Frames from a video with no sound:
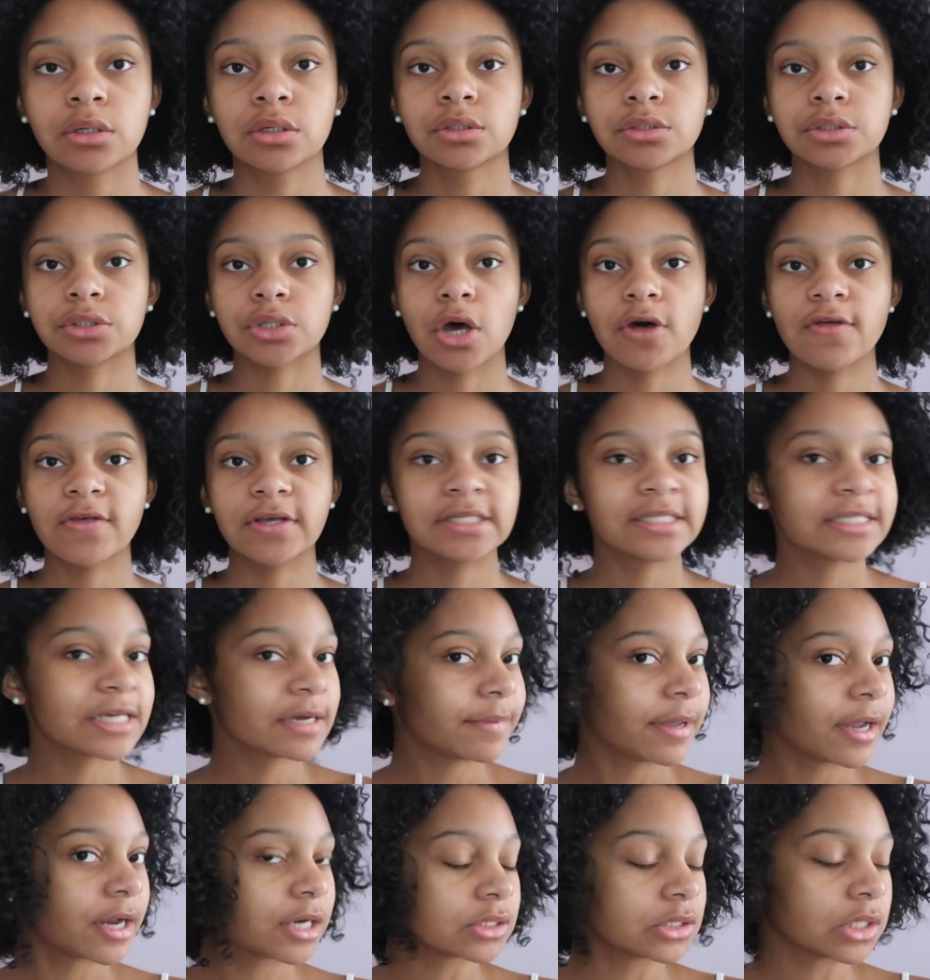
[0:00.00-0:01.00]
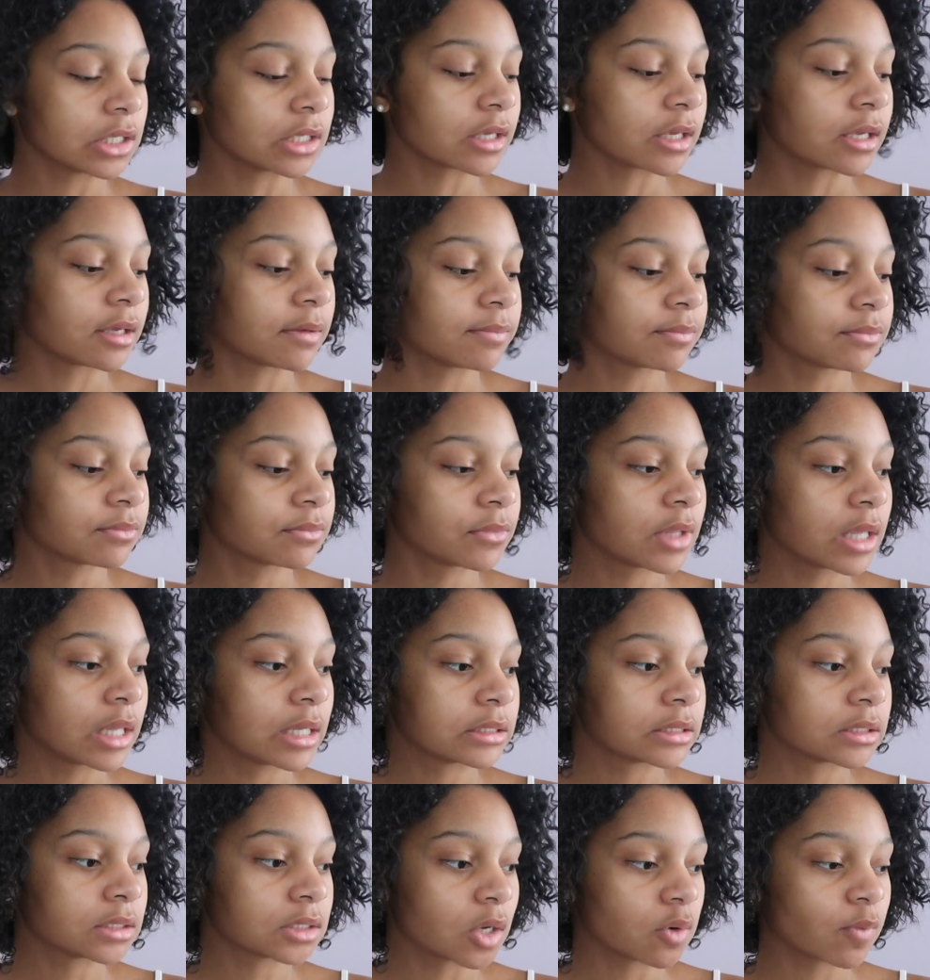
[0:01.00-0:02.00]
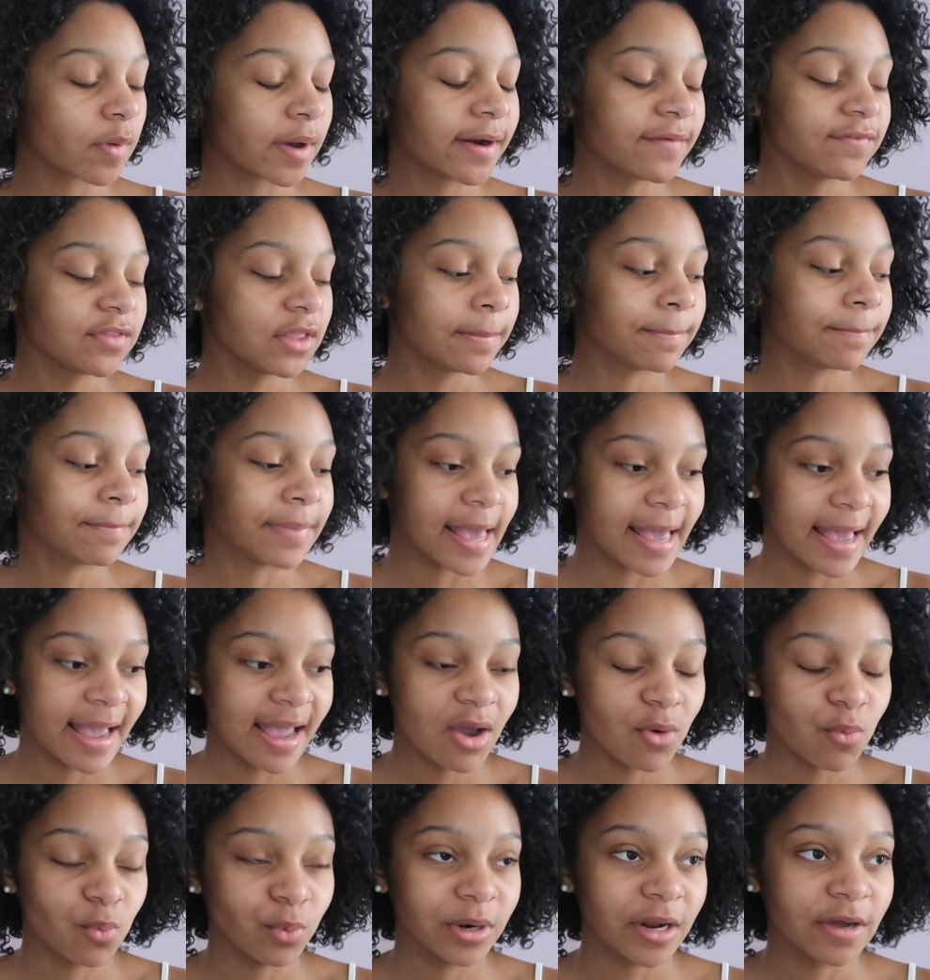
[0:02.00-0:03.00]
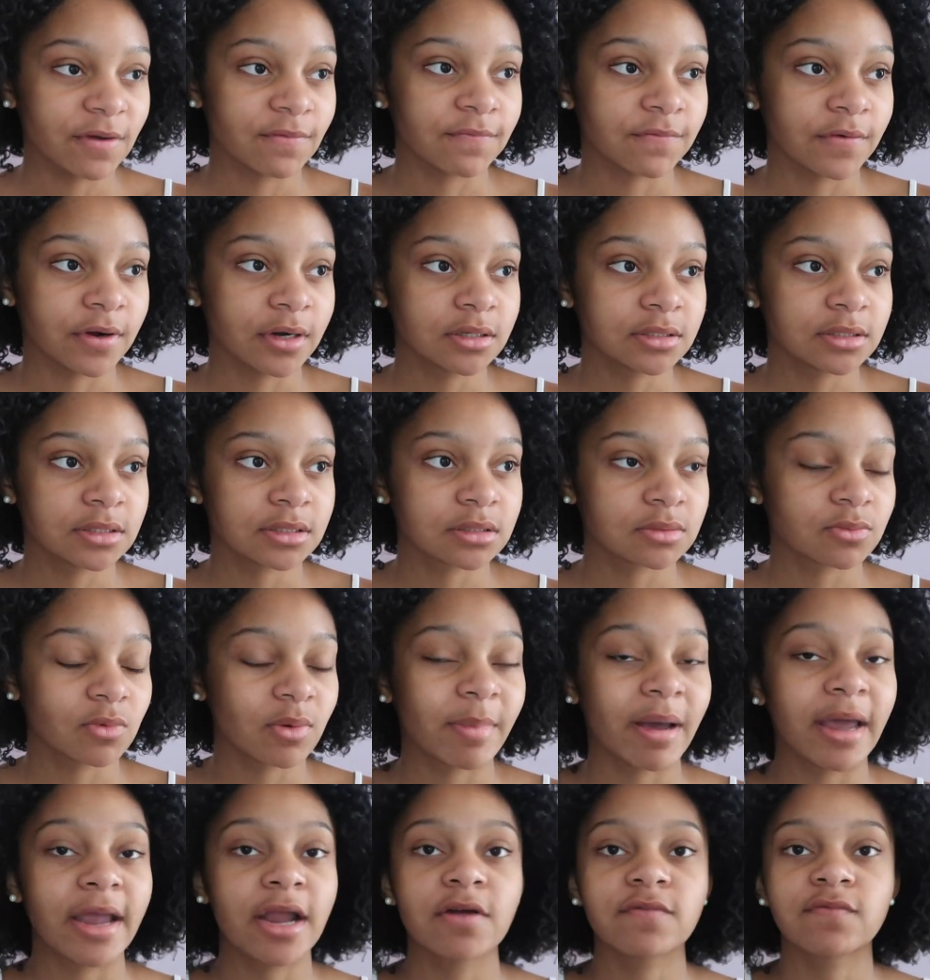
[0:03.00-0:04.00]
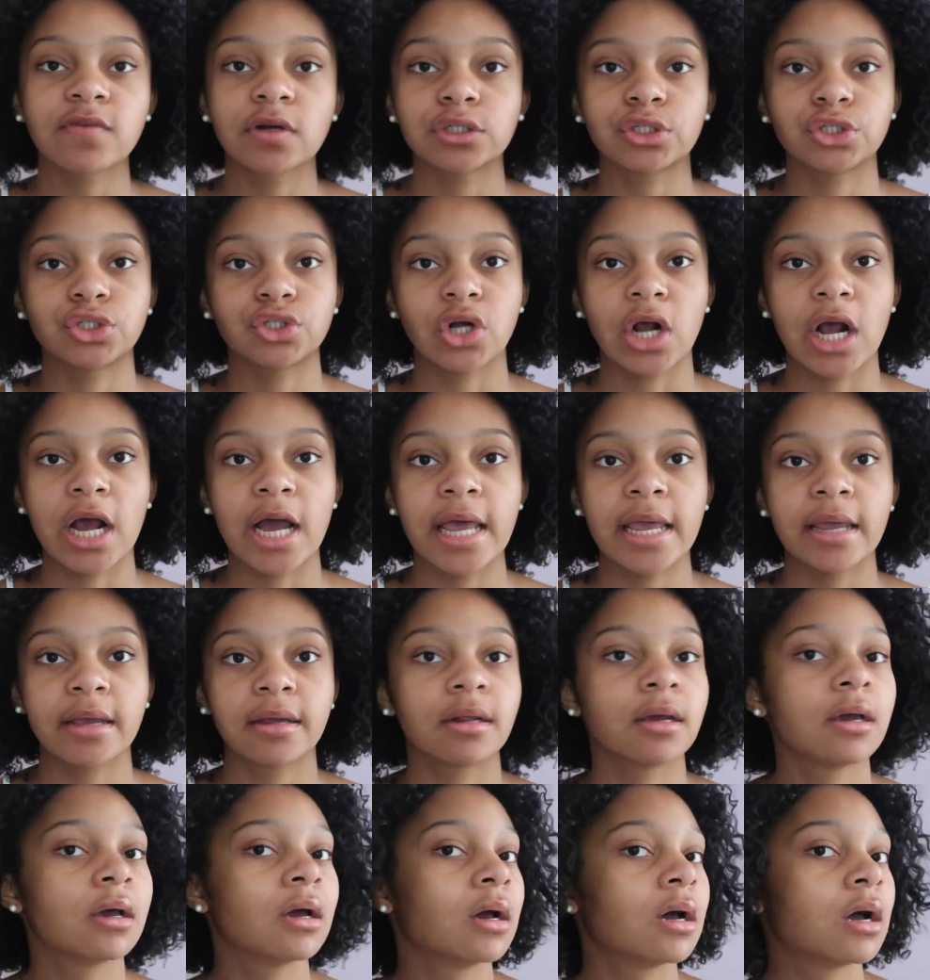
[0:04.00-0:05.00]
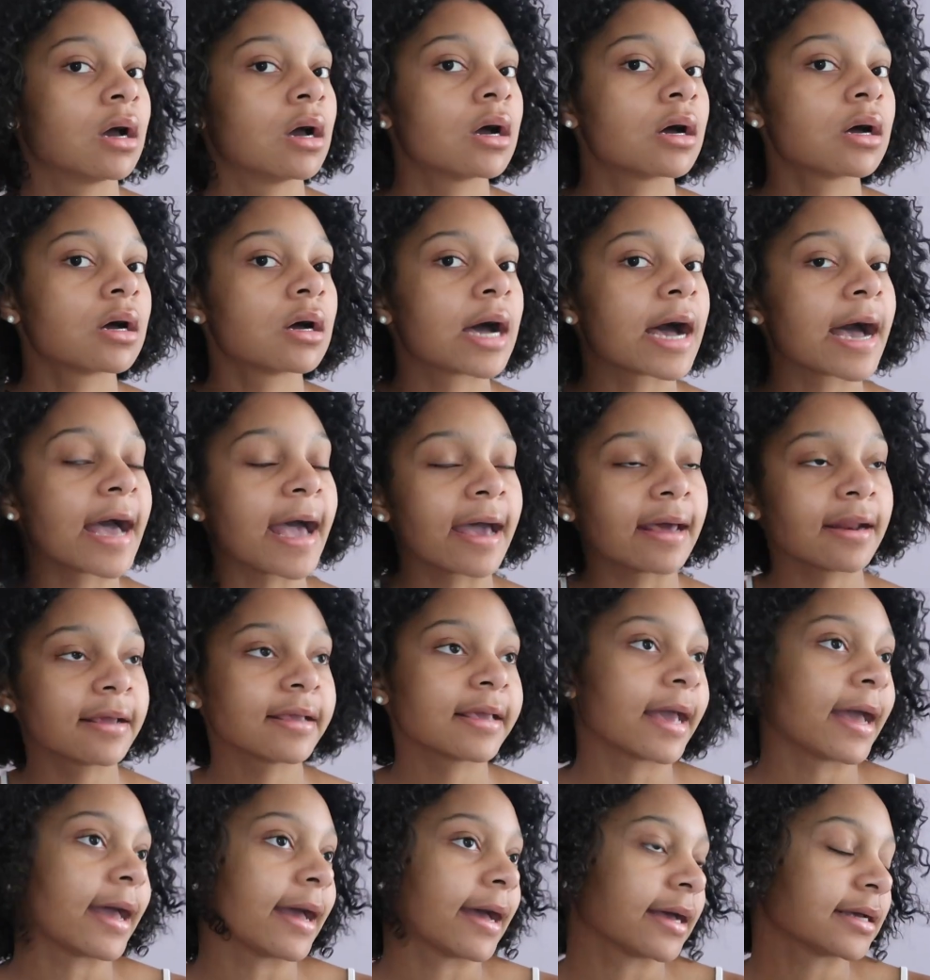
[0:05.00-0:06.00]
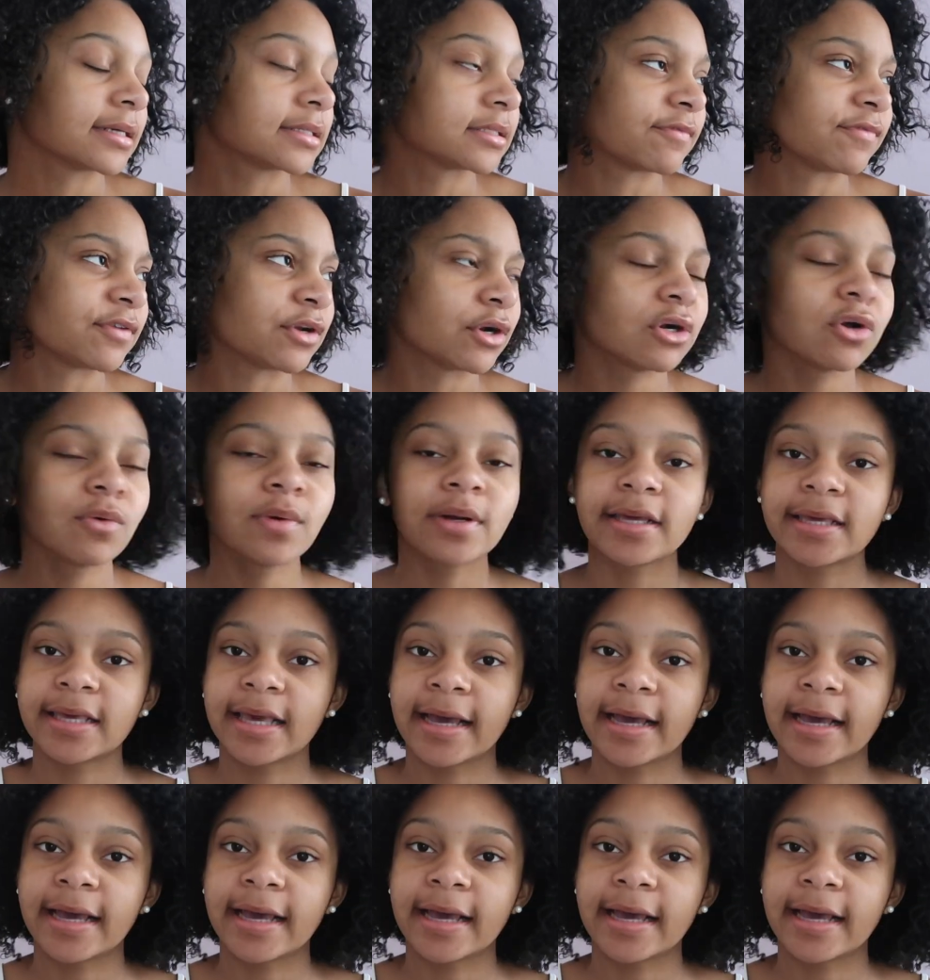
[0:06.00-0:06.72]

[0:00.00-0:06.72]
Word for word: So this is how my hair is looking. So right off the bat, when I first, when my hair first dried, I had a cast. If you don't know what a